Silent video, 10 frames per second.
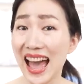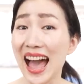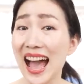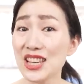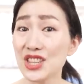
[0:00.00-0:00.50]

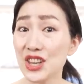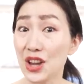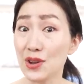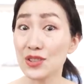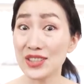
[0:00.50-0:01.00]
I
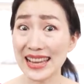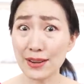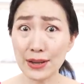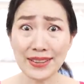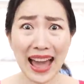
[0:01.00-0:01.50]
share
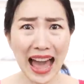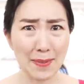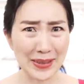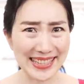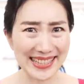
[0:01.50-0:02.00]
secret
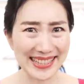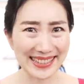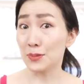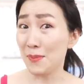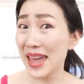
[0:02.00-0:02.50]
habits
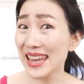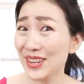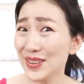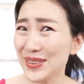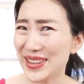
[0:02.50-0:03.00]
to make
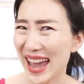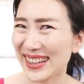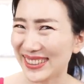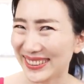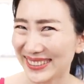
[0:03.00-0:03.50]
you
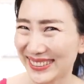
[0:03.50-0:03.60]
younger.